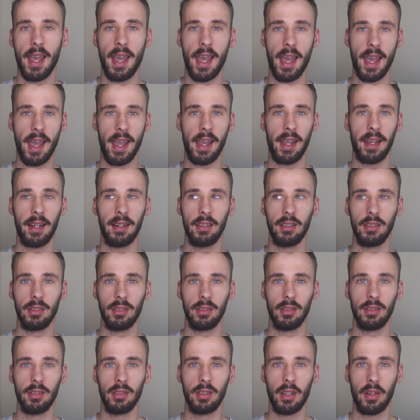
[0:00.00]

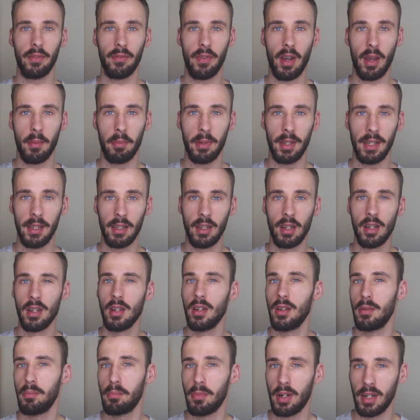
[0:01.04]
and that'd be
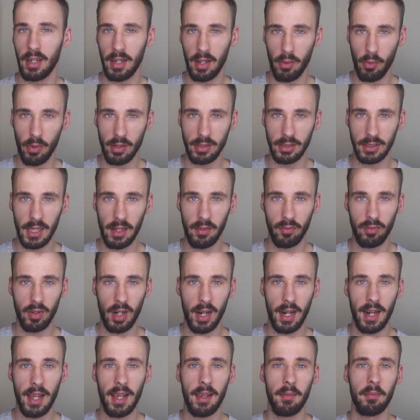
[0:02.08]
Monday, Wednesday and
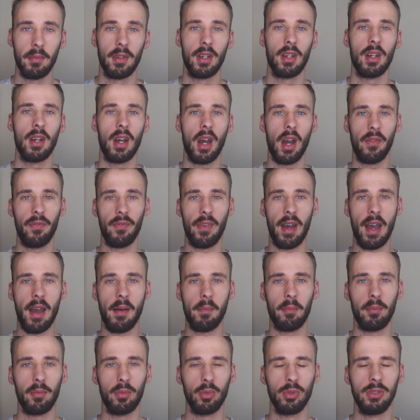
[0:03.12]
Friday. Other than that,
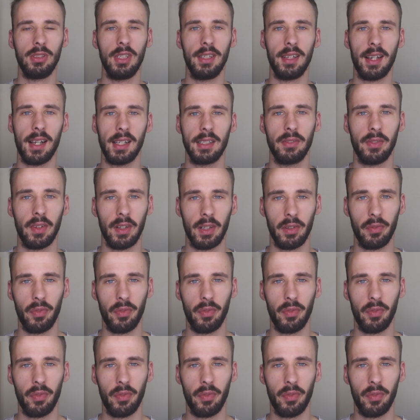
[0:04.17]
we'll see you guys in the next